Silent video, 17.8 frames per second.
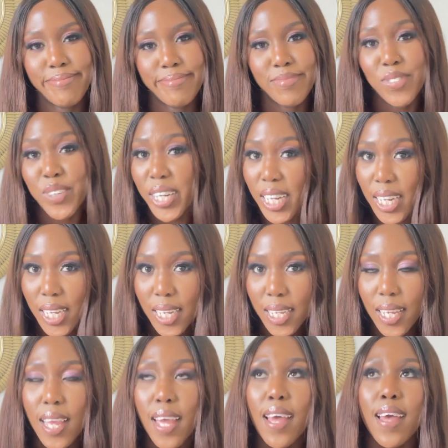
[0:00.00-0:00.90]

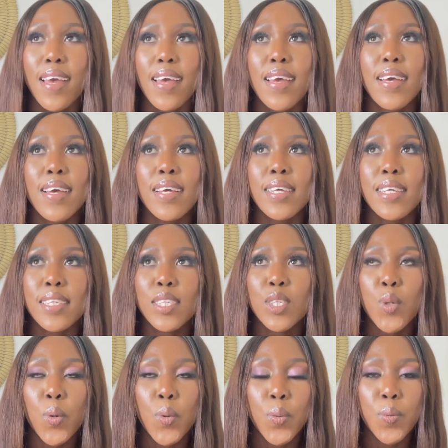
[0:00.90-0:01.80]
Really?
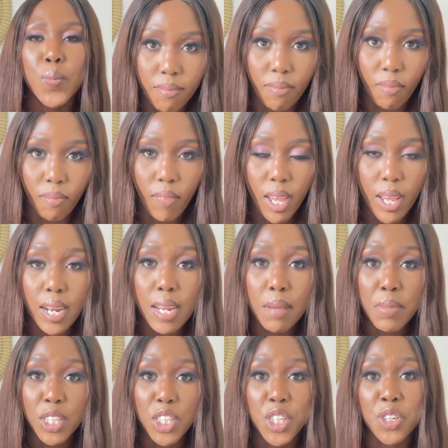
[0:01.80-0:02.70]
So let
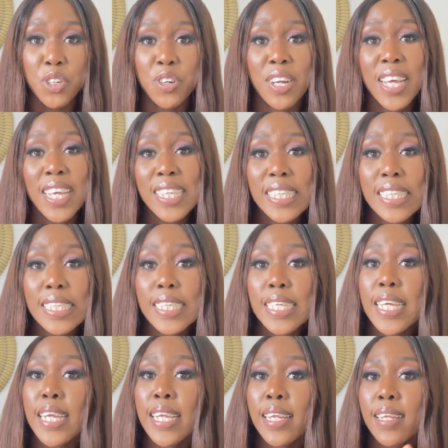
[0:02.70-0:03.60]
me generalize it
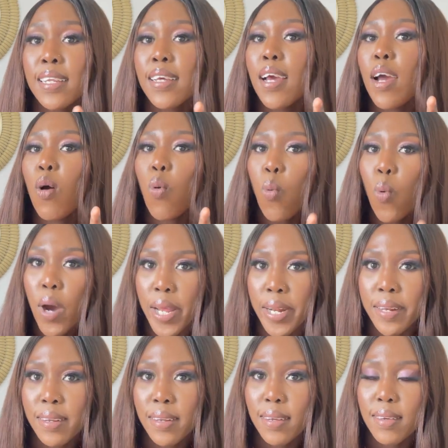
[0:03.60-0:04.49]
in
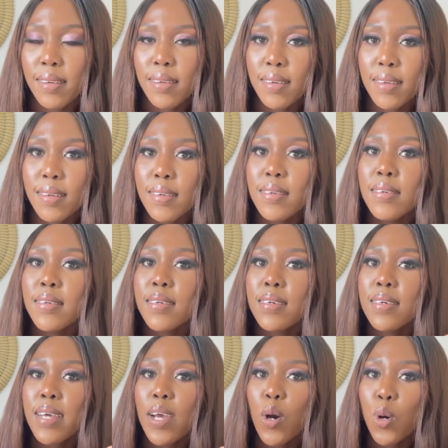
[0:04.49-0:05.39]
one
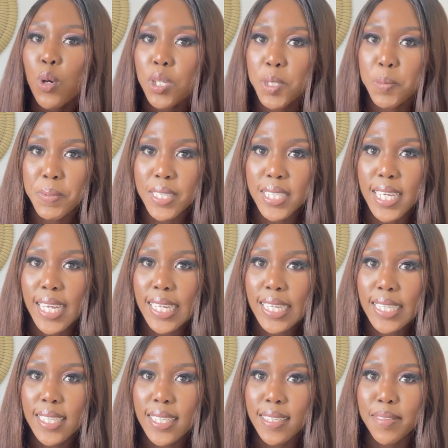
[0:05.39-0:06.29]

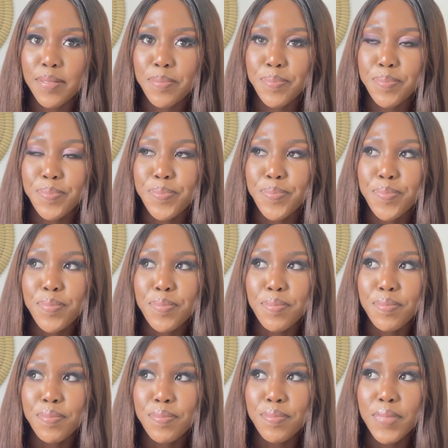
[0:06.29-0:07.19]
hospitality.
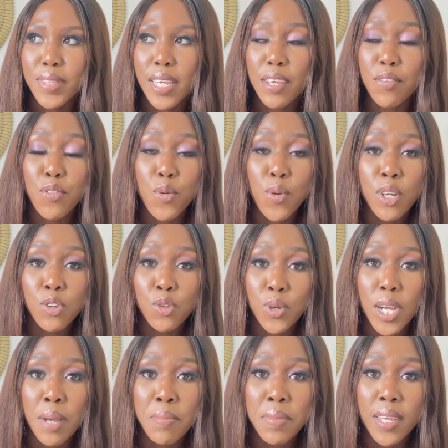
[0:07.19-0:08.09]
If you want to
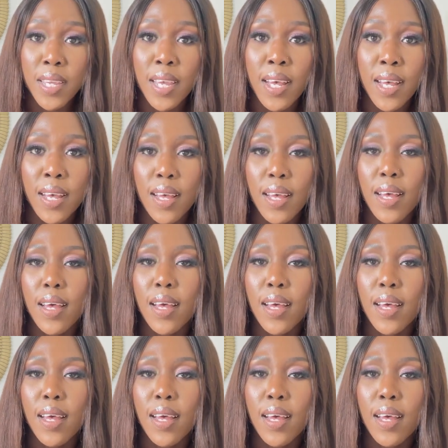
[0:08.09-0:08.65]
come here